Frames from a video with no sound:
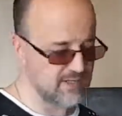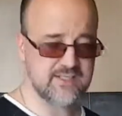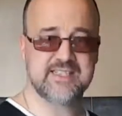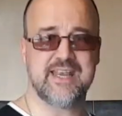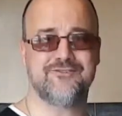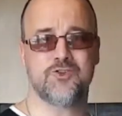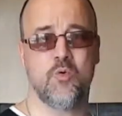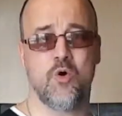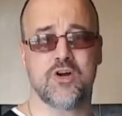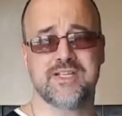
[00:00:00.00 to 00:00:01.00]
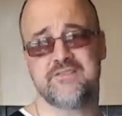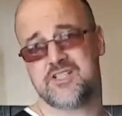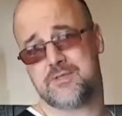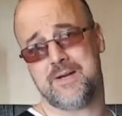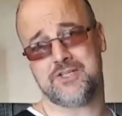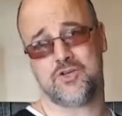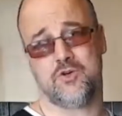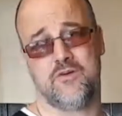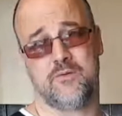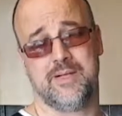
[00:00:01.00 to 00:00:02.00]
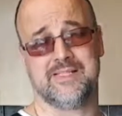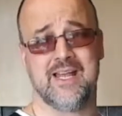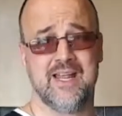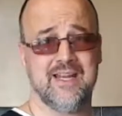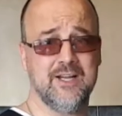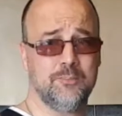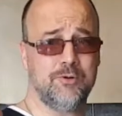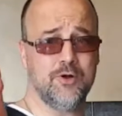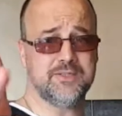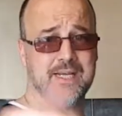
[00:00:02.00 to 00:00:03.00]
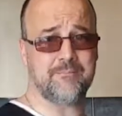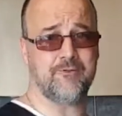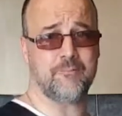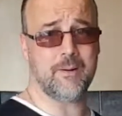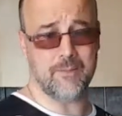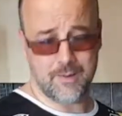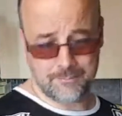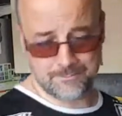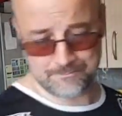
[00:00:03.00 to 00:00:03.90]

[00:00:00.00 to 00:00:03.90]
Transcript: Saves the water, saves it splashing all over the place. A little pro tip from my mum.